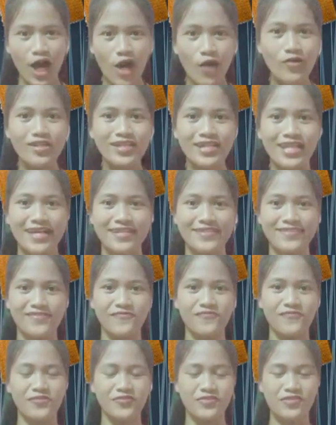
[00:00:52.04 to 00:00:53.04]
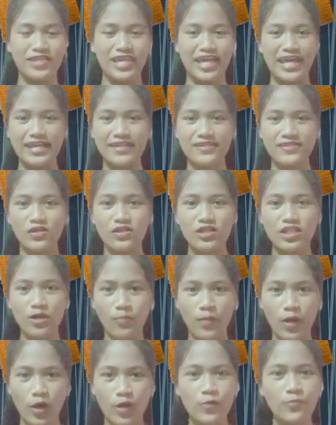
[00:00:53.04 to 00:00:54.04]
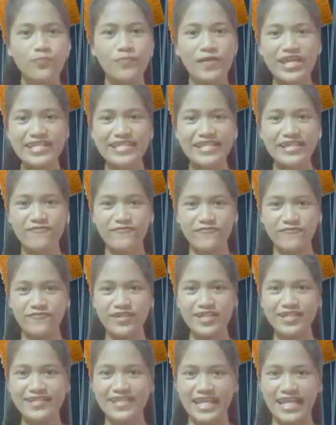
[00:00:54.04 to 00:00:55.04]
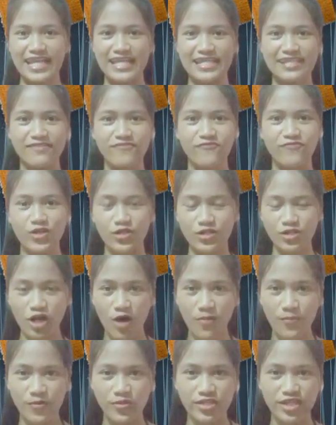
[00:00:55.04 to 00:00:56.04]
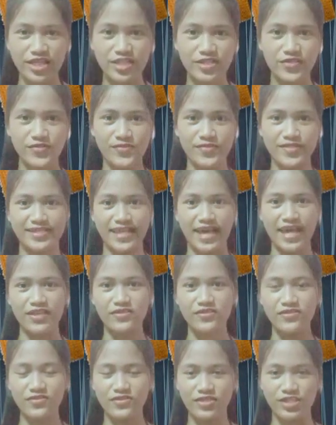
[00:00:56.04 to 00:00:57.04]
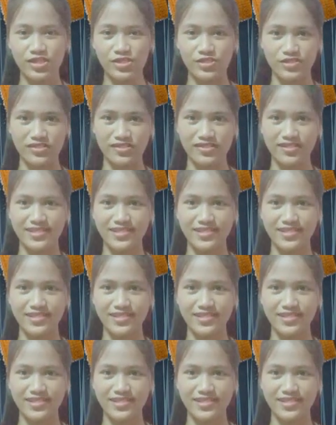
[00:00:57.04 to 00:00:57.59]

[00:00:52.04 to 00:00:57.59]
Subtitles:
Our lesson for today is all about basic first aid for common injuries and conditions.